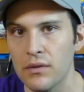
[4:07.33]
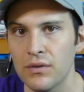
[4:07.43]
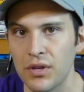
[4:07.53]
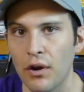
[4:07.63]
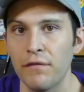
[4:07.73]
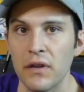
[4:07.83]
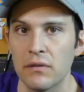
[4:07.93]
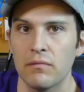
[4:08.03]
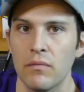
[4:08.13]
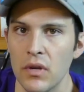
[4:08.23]
So if
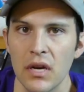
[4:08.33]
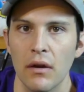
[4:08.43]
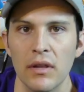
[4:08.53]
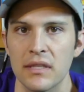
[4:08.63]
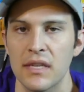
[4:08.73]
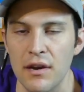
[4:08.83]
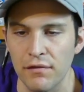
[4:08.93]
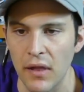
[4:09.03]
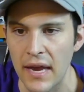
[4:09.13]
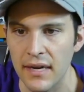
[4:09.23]
it, let's say you're
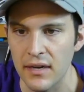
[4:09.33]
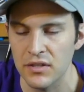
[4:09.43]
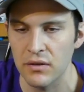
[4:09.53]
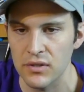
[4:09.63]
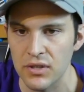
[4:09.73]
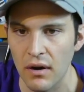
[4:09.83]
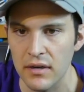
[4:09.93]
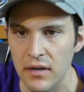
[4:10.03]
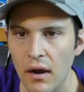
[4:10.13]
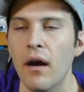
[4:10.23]
flying and it turns
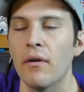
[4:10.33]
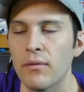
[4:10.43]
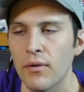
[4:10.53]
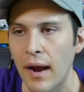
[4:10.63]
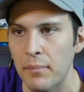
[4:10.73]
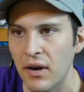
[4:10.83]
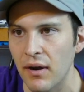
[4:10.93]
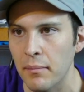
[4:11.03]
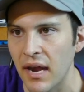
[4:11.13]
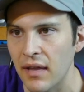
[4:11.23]
dark, you go, oh crap, I don't
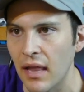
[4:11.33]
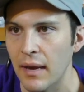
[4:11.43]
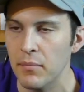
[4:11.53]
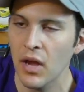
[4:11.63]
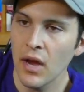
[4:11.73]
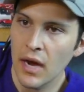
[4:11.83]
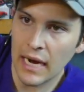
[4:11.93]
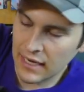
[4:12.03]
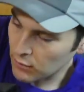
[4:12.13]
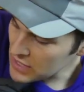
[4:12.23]
have my headlamp. I can